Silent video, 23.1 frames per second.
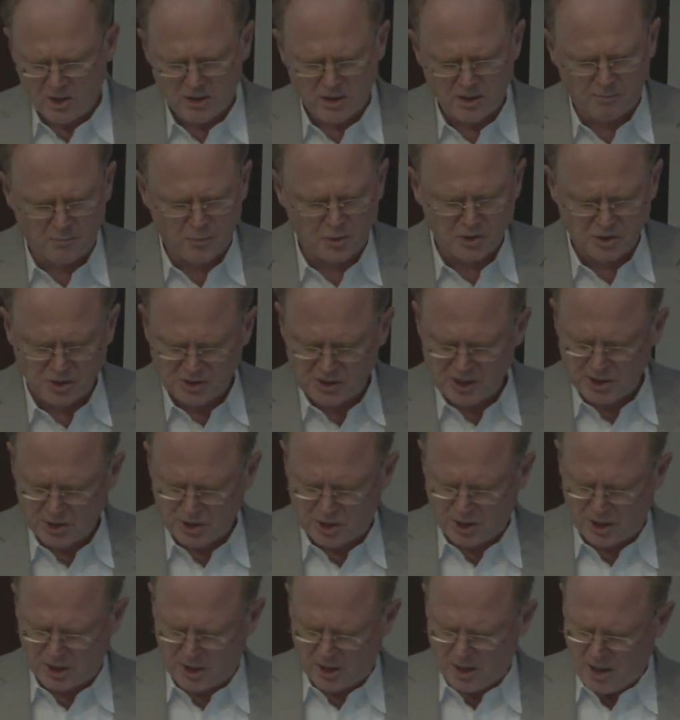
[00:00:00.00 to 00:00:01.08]
the
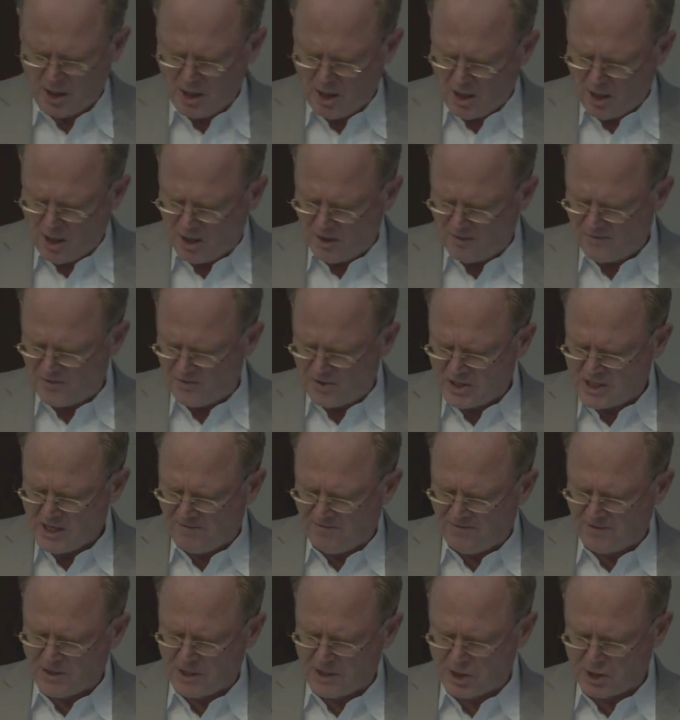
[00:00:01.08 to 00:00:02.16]
precision of the
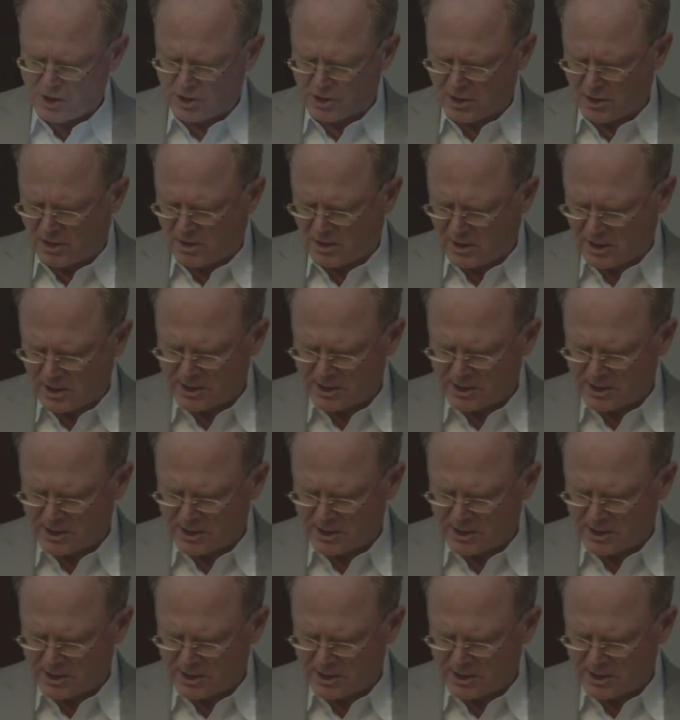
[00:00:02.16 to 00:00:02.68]
definition